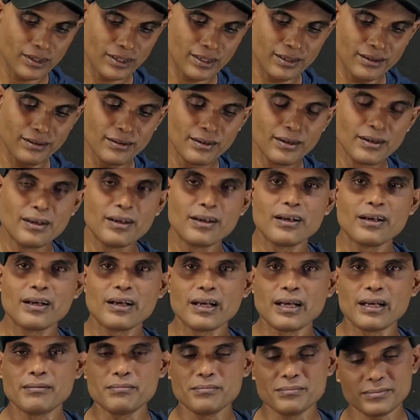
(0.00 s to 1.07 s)
here
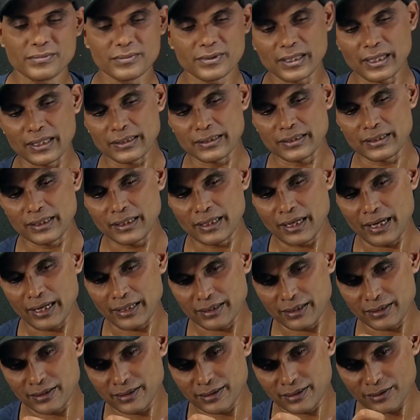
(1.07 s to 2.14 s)
I am connecting it
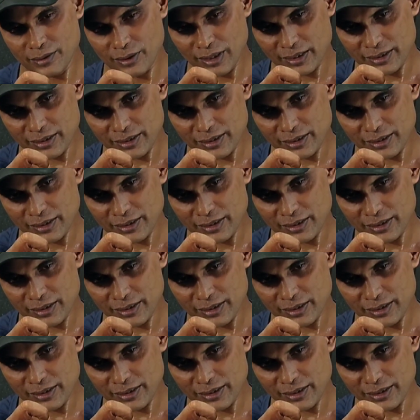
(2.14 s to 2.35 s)
like this. You